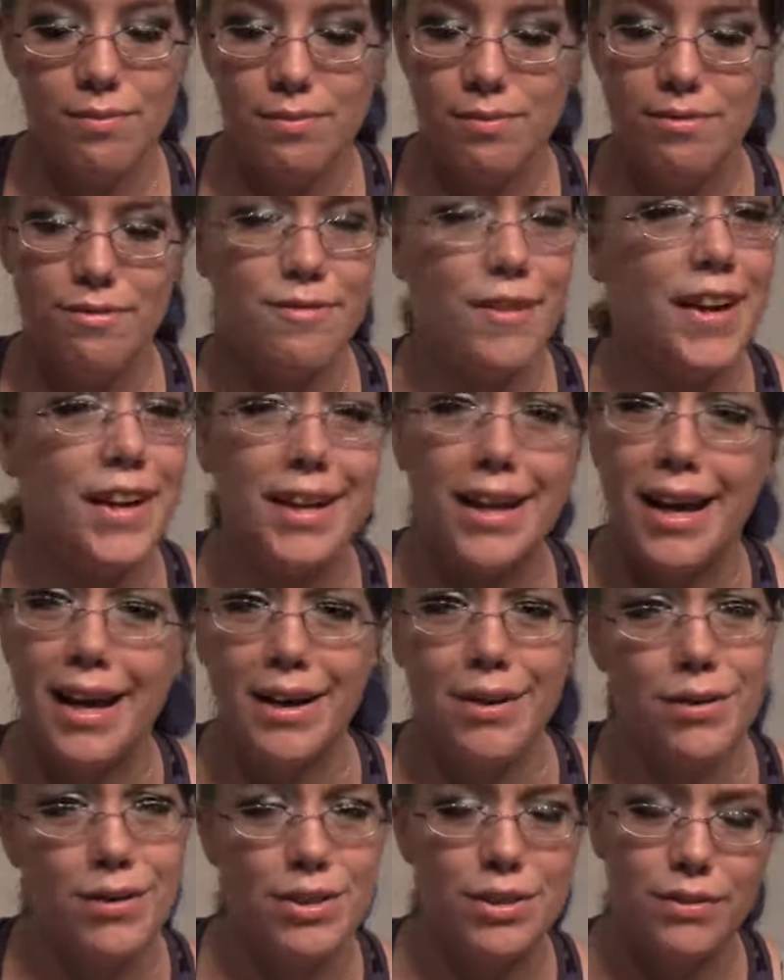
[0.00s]
fade it
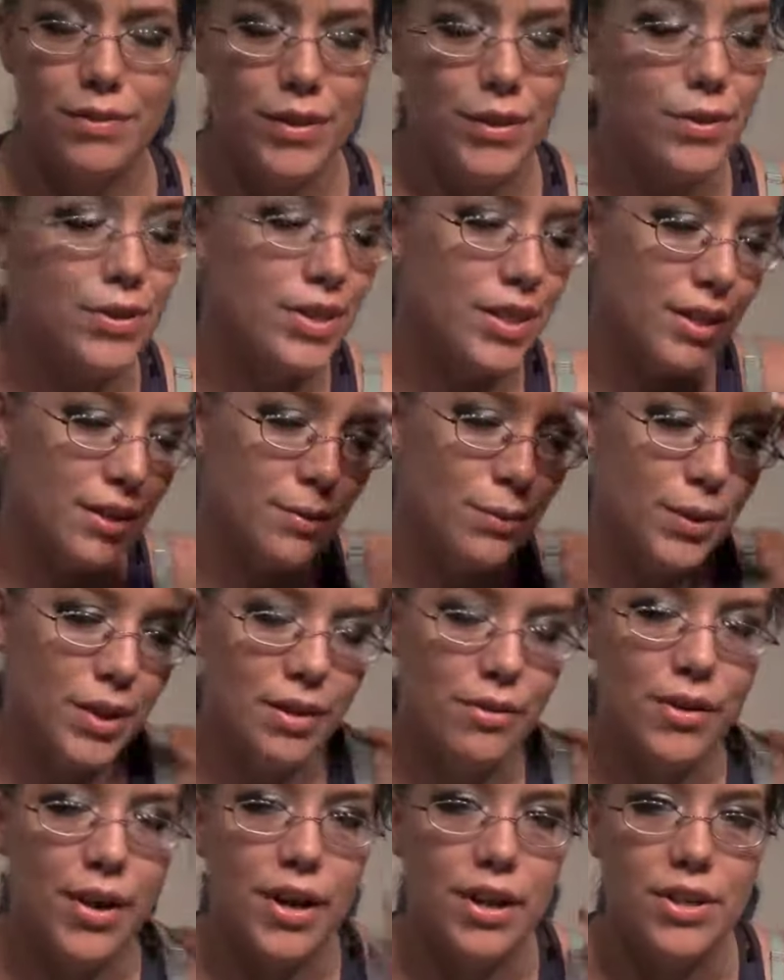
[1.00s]
out, diffuse it,
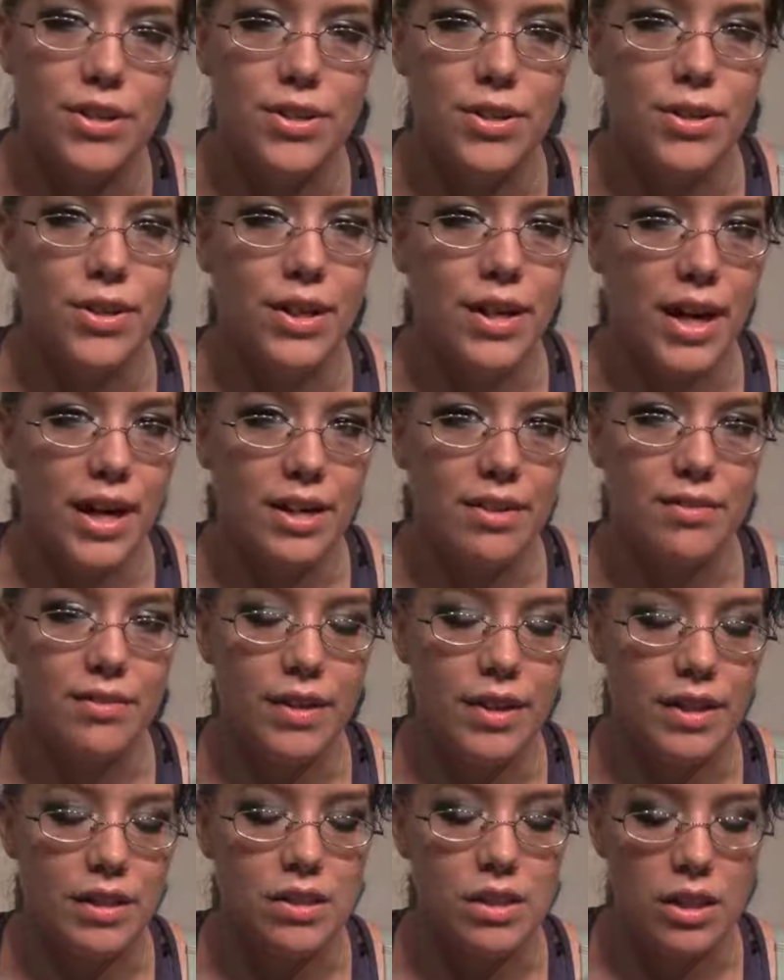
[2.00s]
whatever I could do to kind of
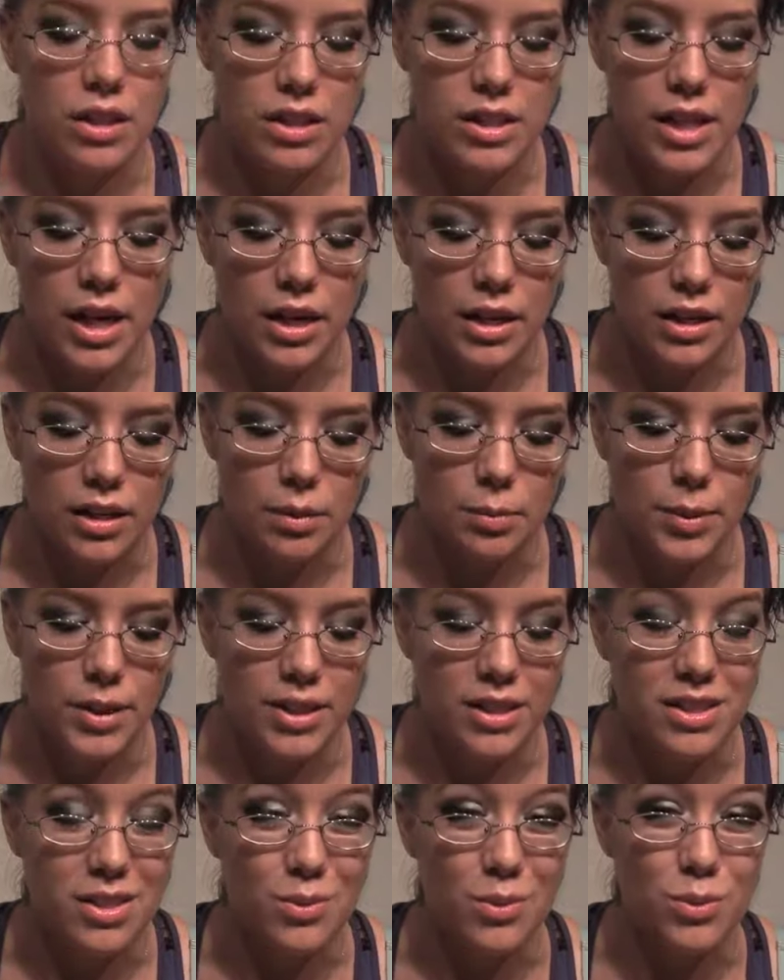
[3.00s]
dull it down a little bit,
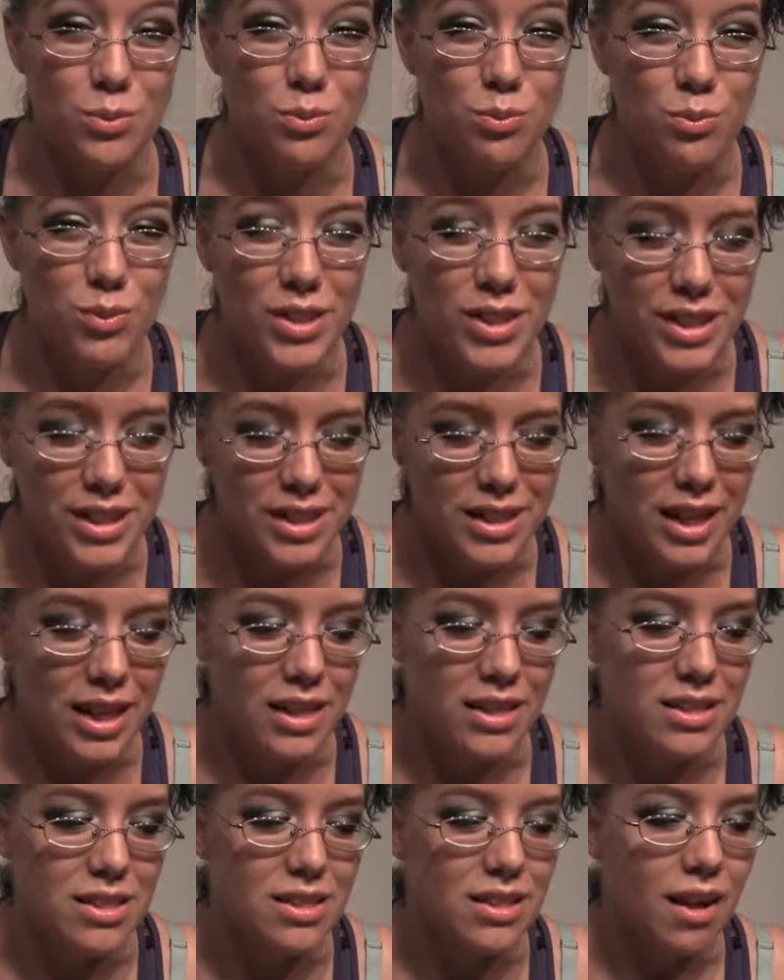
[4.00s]
because it's really
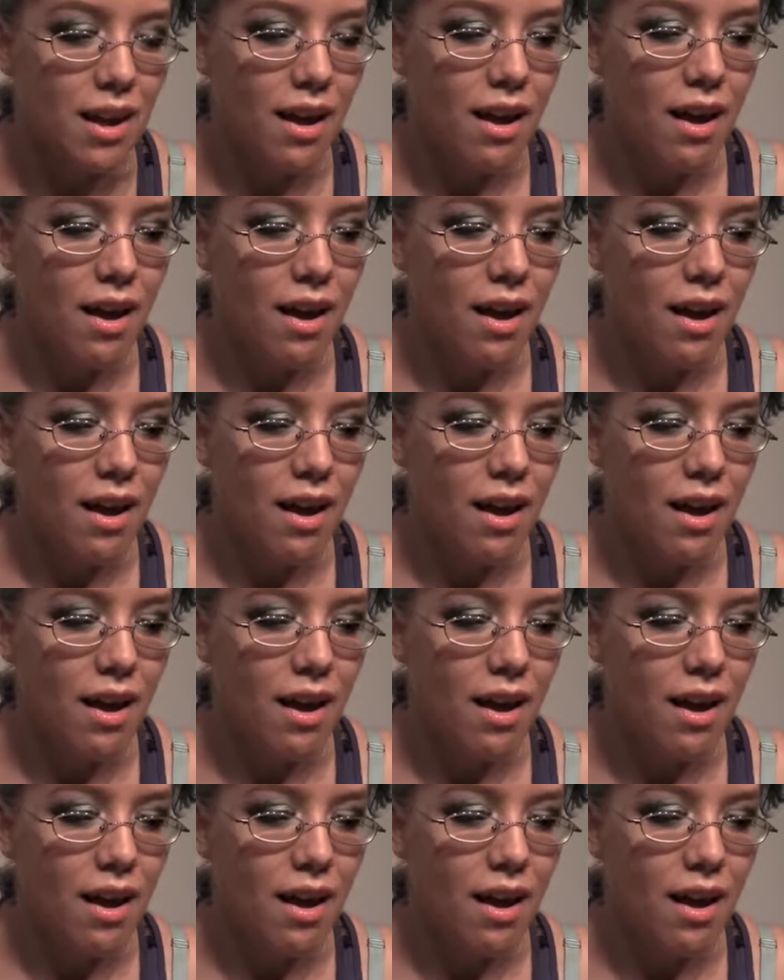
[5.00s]
intense.